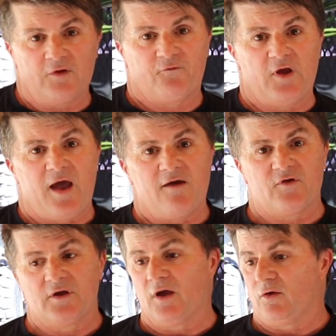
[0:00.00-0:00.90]
if you're
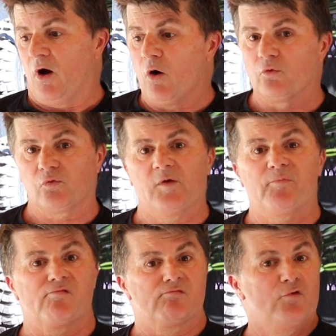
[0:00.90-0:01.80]
having a whole
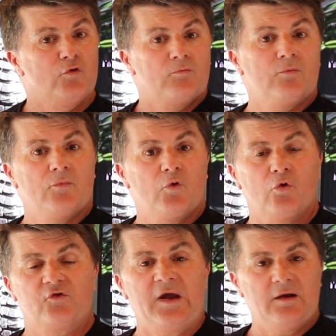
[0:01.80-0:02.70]
separate room
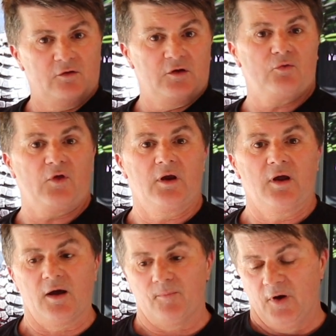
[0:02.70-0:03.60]
or tent that you're
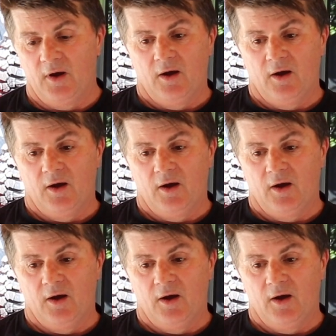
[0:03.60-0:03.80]
setting up.